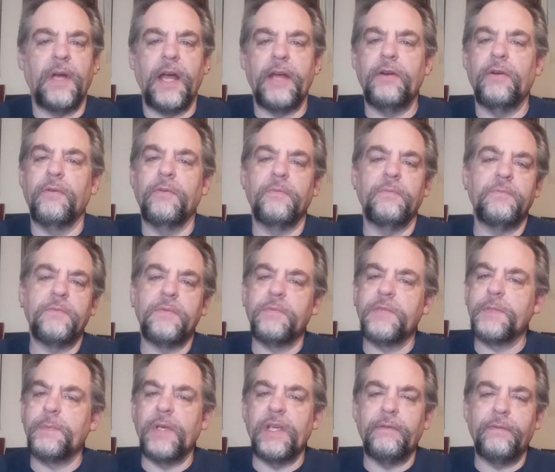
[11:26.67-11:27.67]
I don't
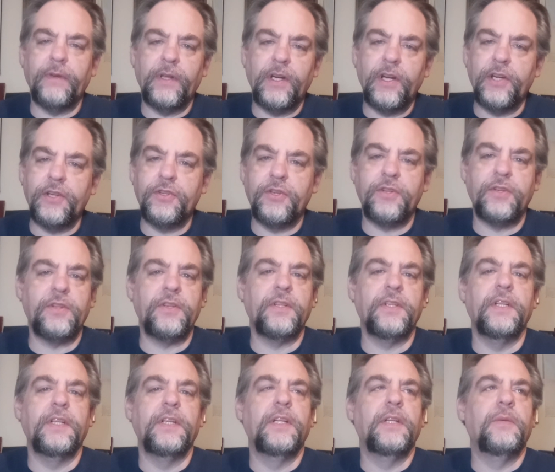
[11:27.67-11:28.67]
speak Finnish,
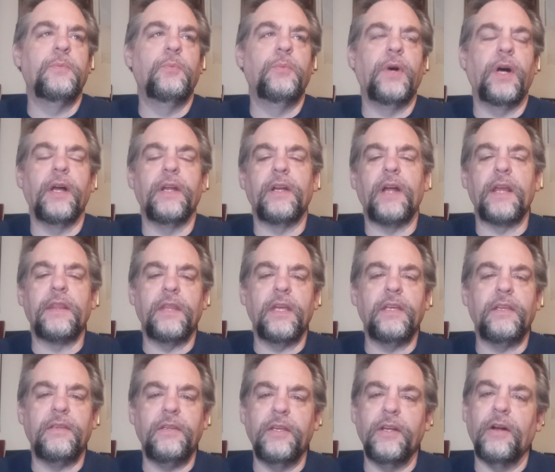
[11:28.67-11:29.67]
but I
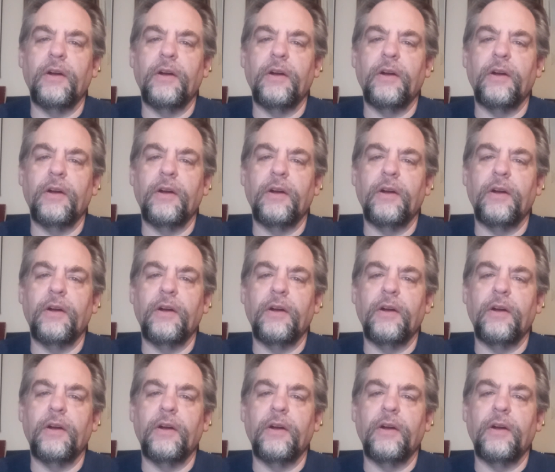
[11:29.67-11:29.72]
think,